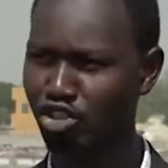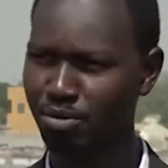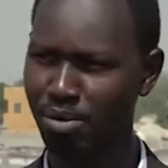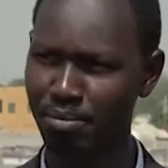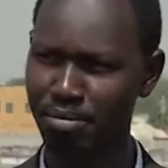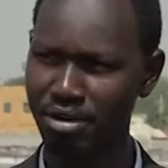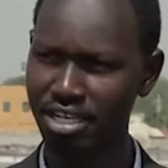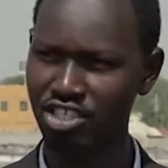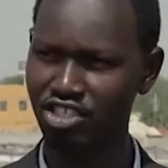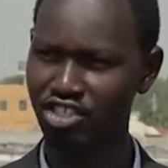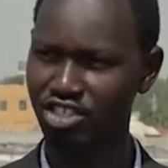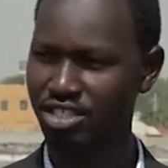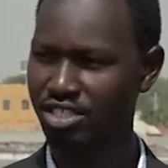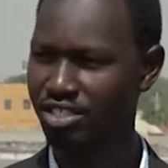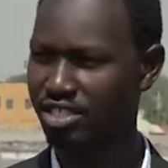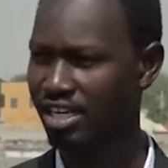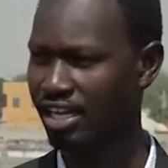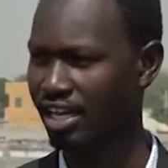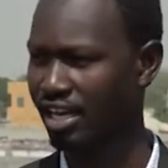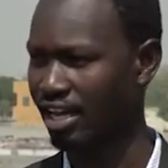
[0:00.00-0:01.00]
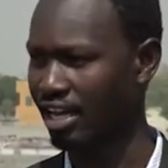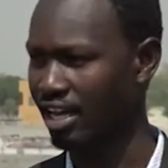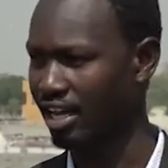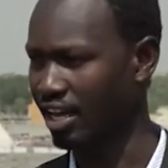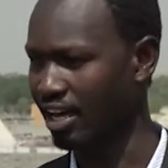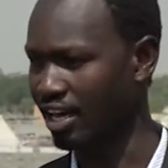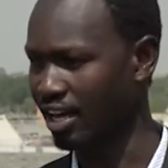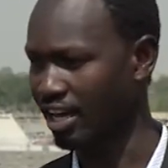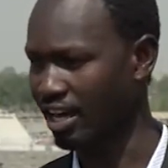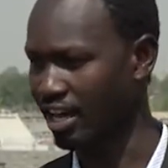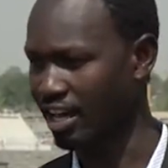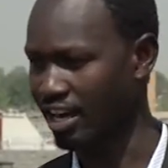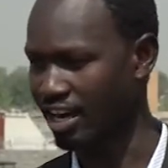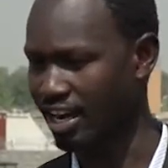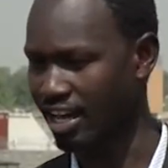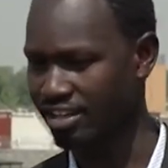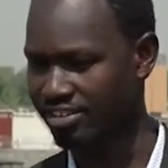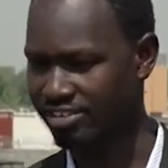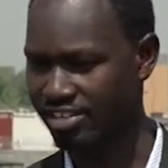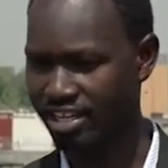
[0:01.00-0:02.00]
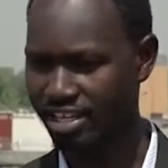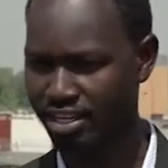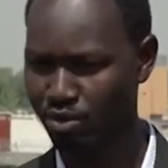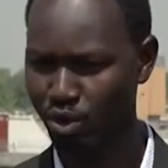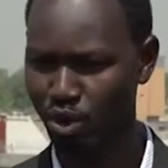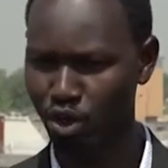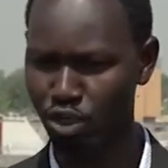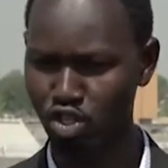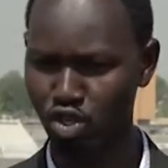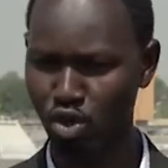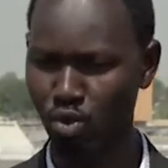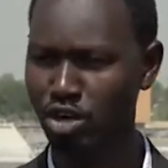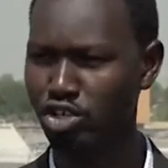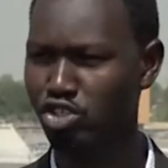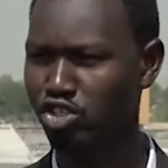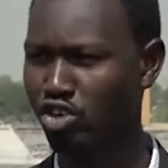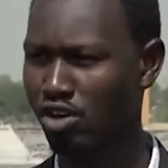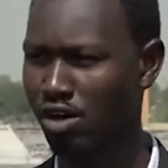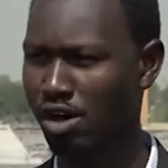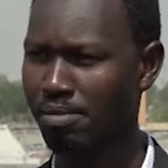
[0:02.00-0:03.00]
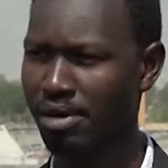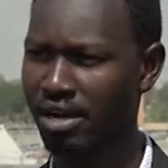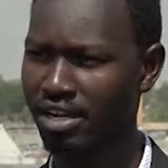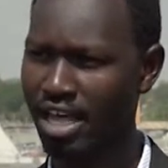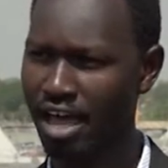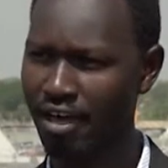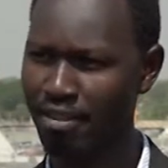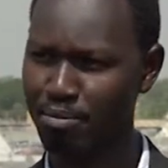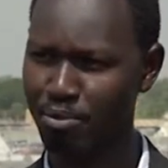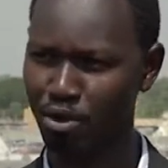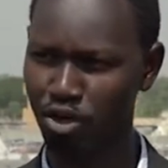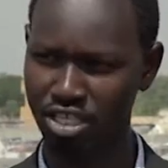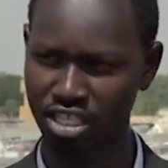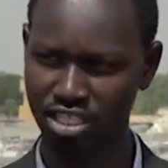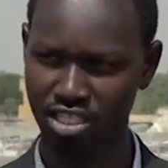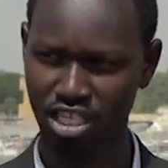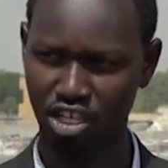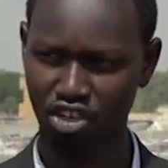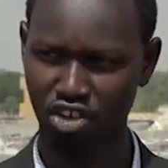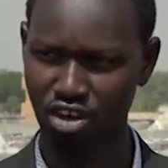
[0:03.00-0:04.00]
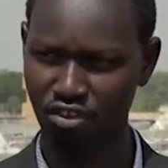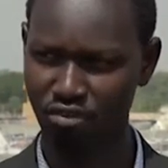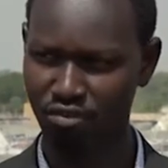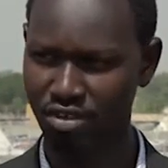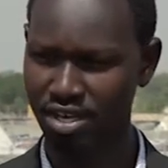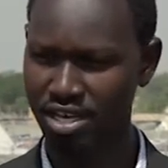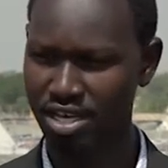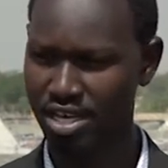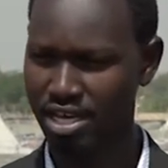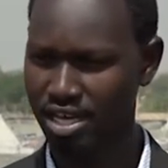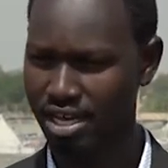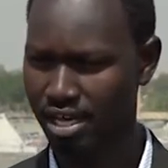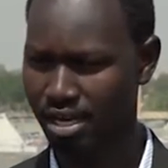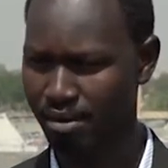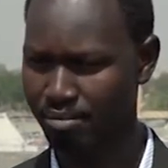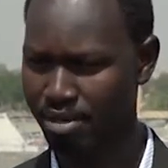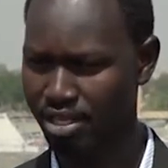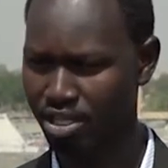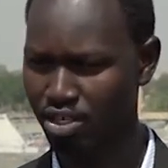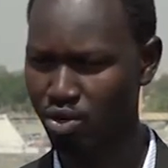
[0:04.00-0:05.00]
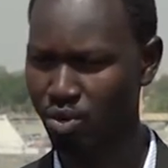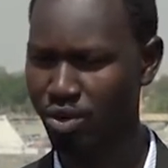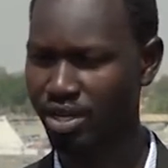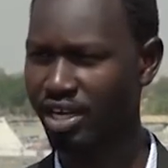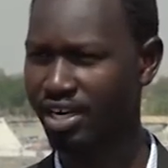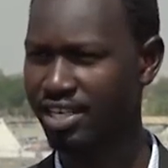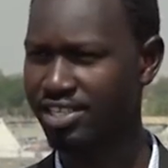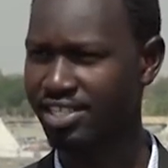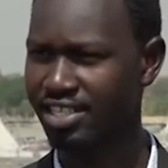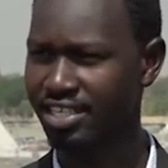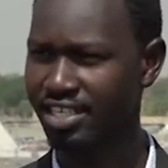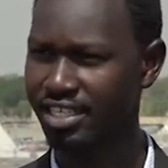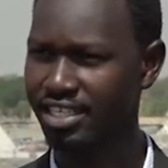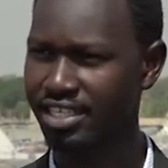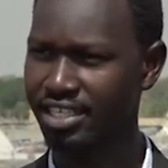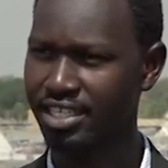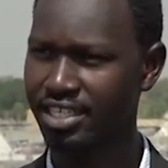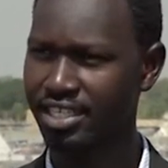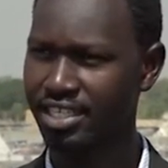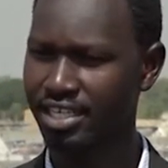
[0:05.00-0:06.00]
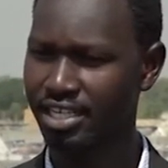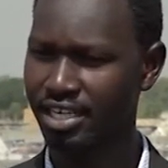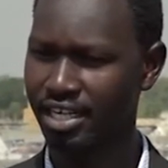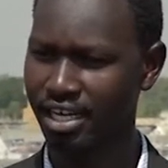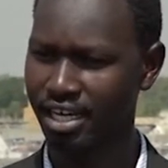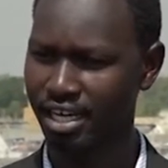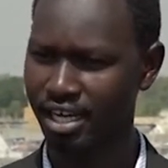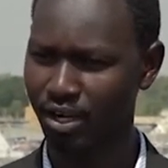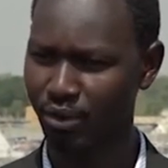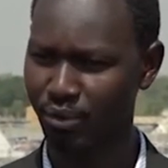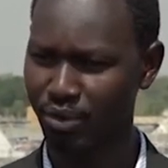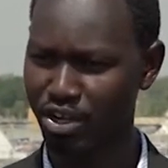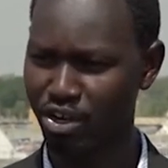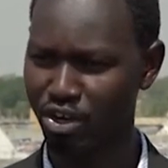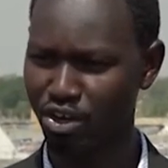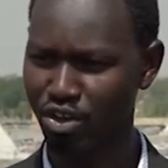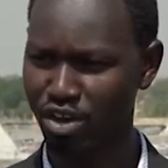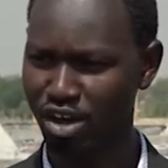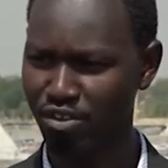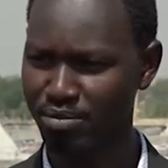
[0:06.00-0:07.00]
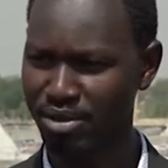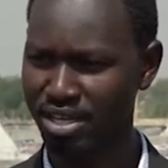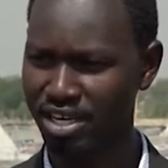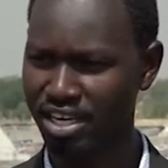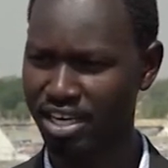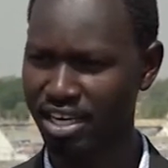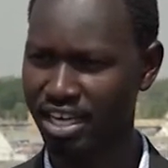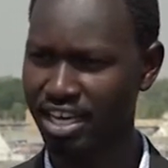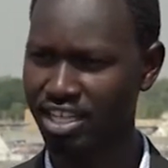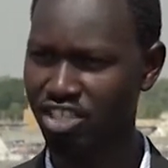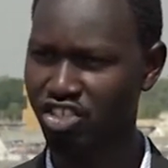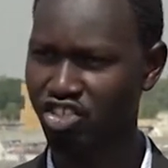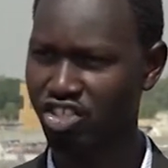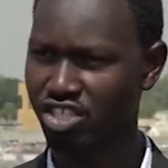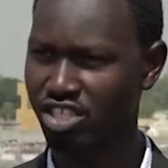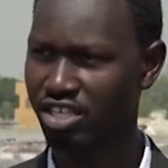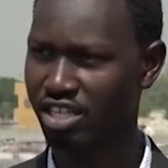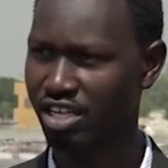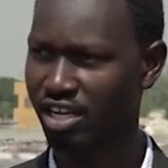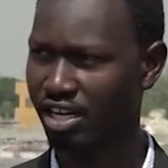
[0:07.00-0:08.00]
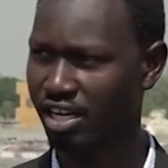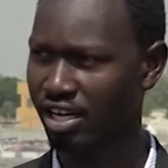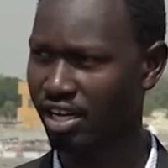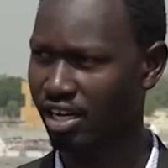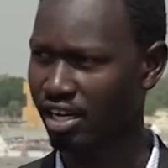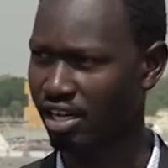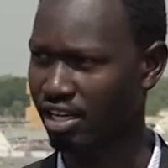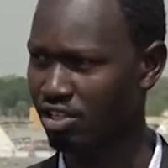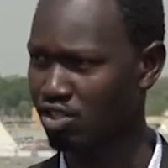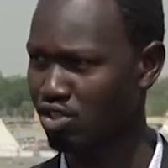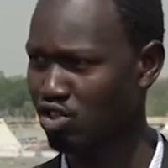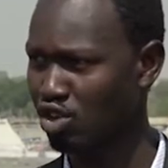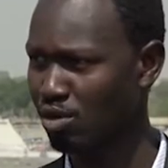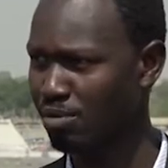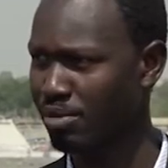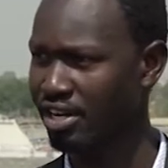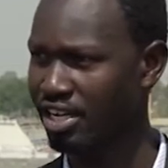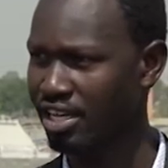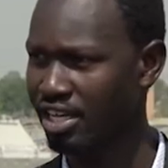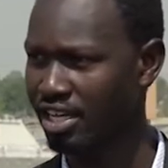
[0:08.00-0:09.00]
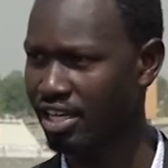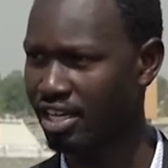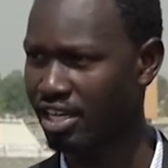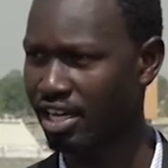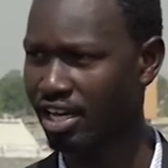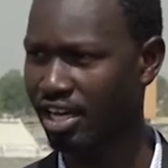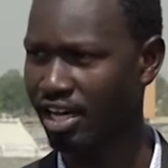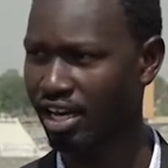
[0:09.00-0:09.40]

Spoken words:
Juba Bridge, and I said we also want to know about the other projects that you have been doing recently. We know you have been engaged in so many